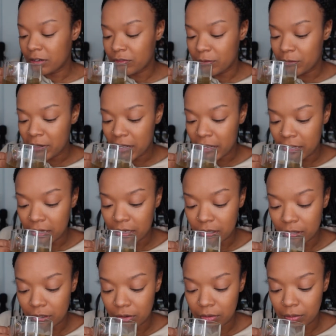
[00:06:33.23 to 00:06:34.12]
of
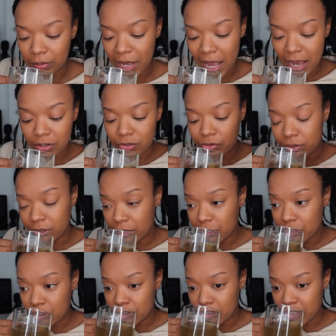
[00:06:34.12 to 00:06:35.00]
my past
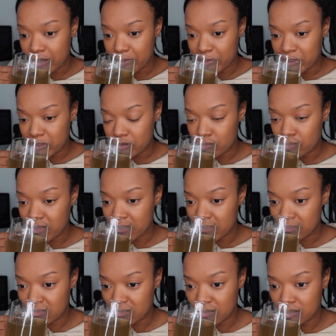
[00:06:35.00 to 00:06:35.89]
relationship in
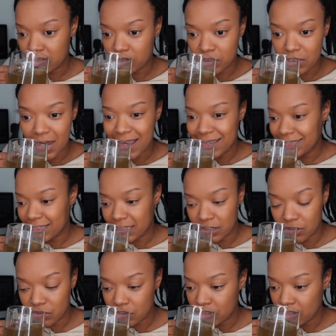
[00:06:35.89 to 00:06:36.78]

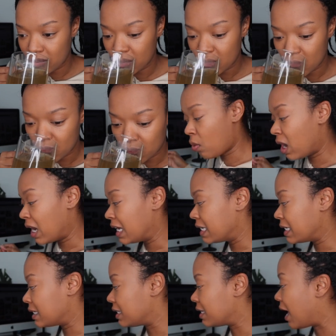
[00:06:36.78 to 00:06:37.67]
2019 or so
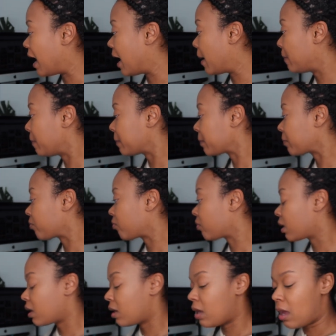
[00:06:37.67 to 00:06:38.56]
was that
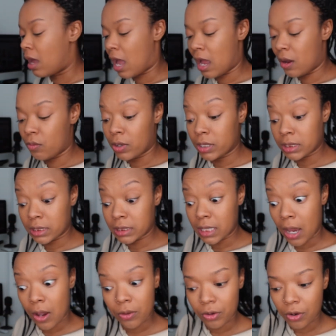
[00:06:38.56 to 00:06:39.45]
I
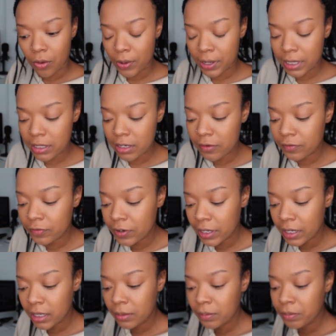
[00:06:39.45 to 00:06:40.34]
wasn't outgoing enough
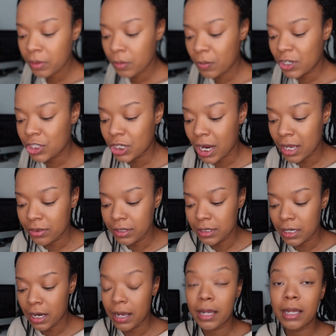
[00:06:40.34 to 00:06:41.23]
for him, which at
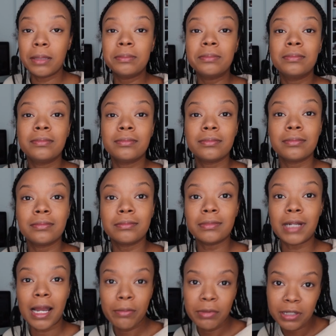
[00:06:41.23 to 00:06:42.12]
the time
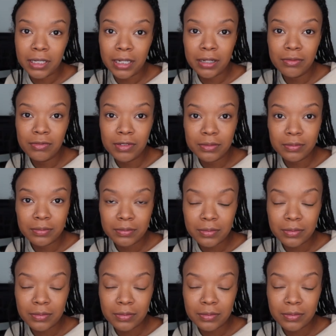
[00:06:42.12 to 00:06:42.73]
I believed.